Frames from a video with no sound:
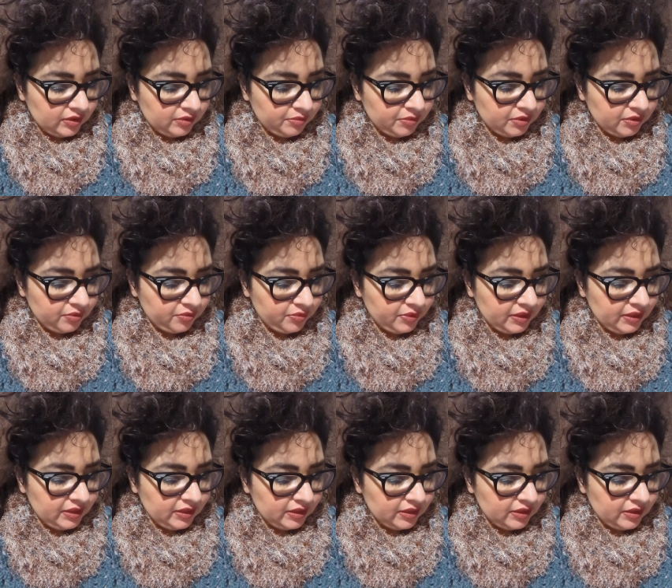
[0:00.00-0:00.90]
I'm going to
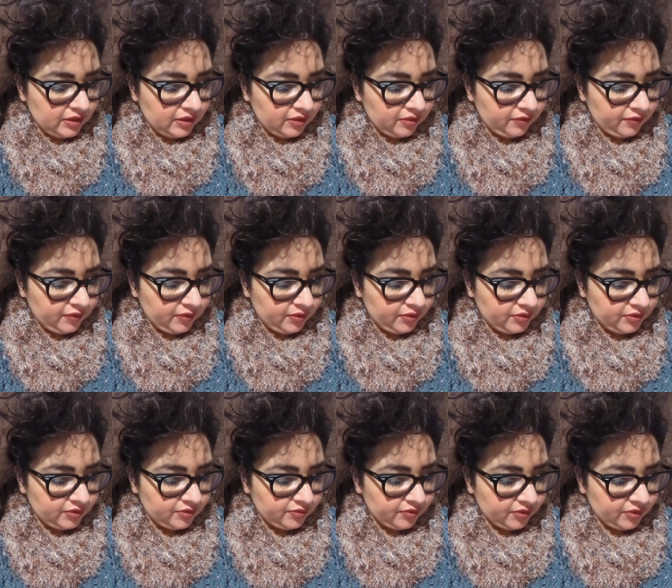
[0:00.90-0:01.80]
read the
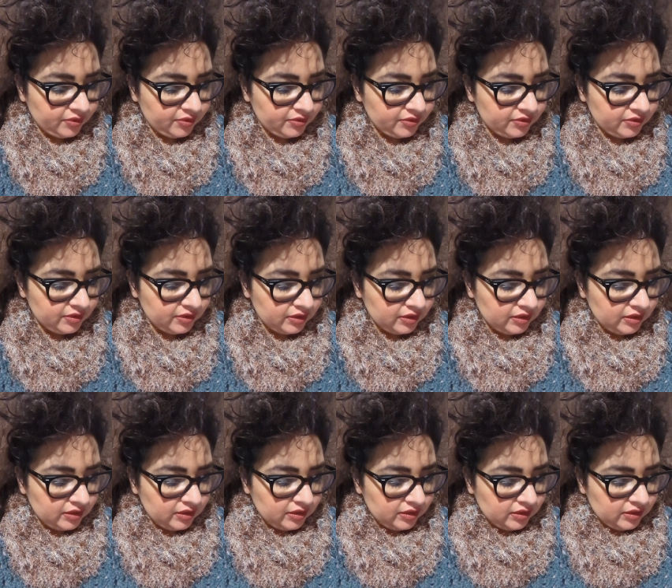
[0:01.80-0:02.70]
verse first.
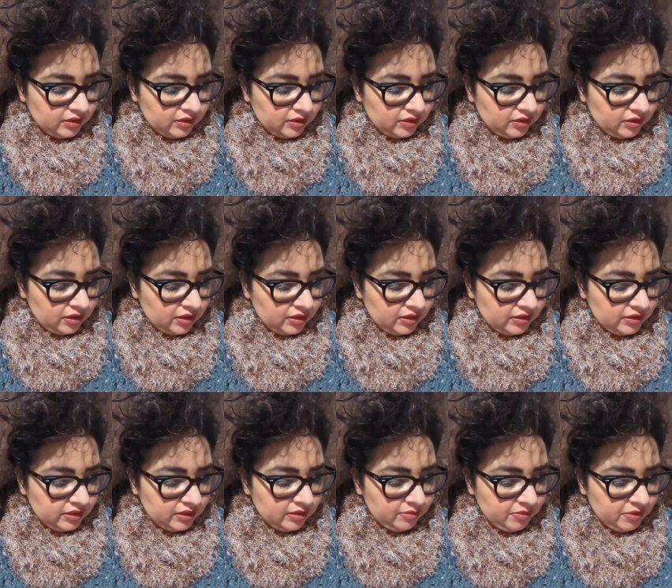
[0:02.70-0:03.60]
God is
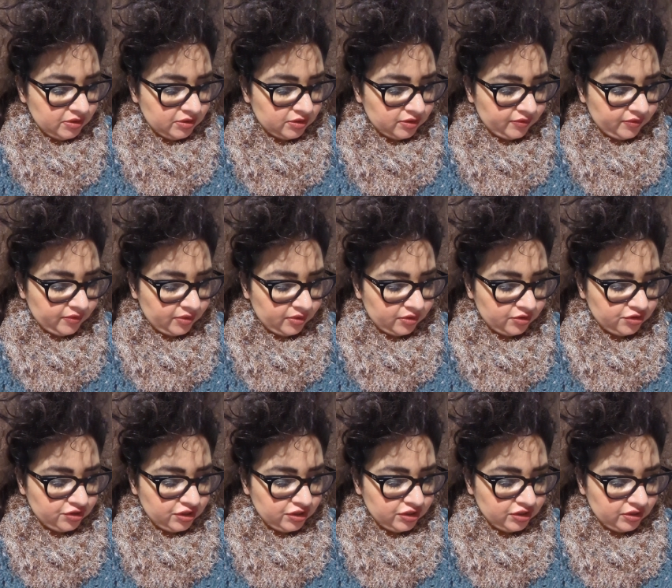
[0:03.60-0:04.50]
in the midst of her,
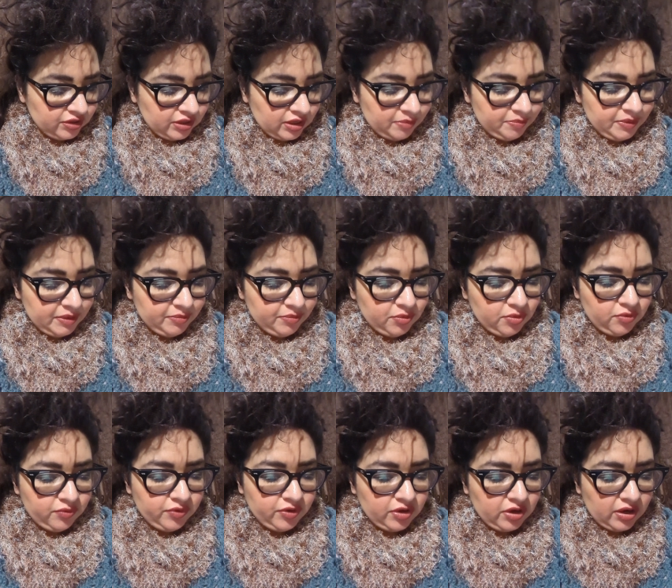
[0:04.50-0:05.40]
she shall not be
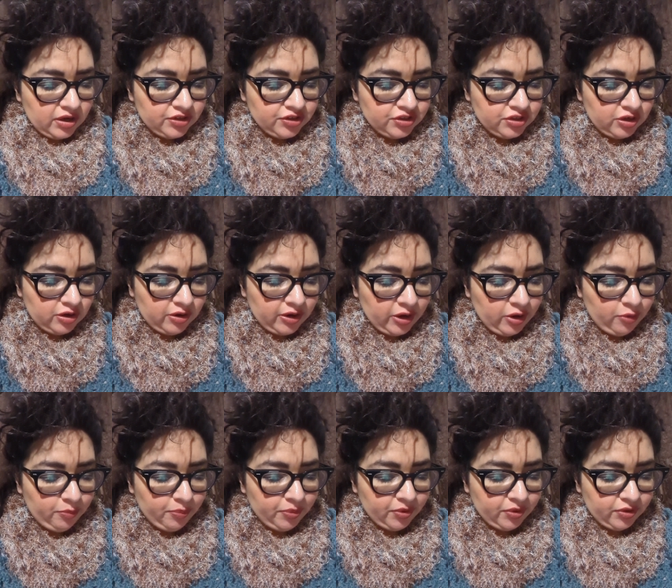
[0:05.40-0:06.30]
moved. God shall
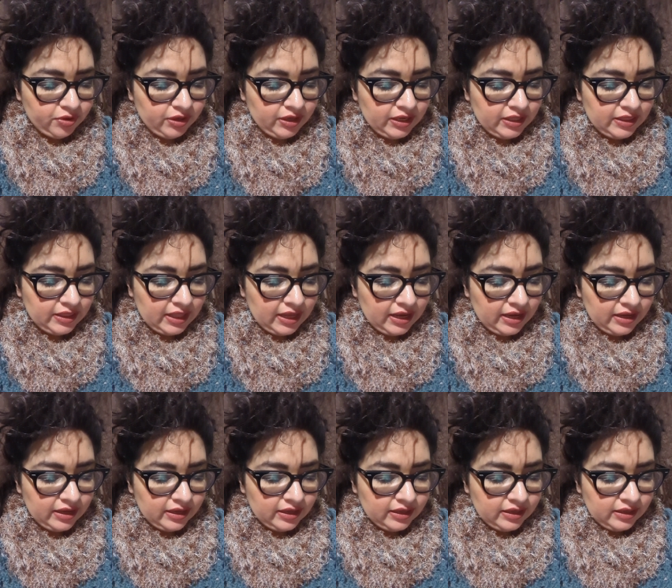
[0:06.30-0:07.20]
help her, and that
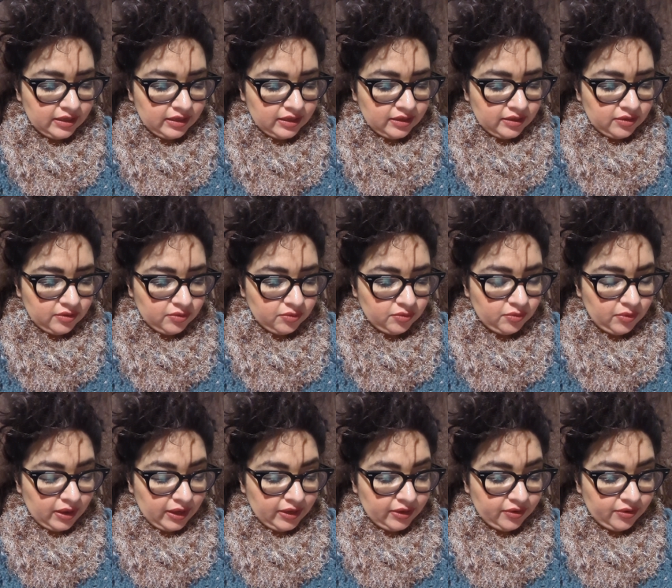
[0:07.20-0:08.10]

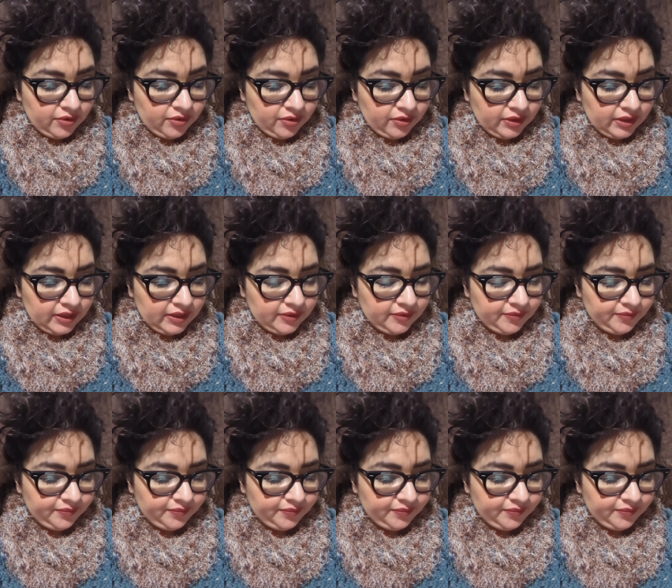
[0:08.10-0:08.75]
right early.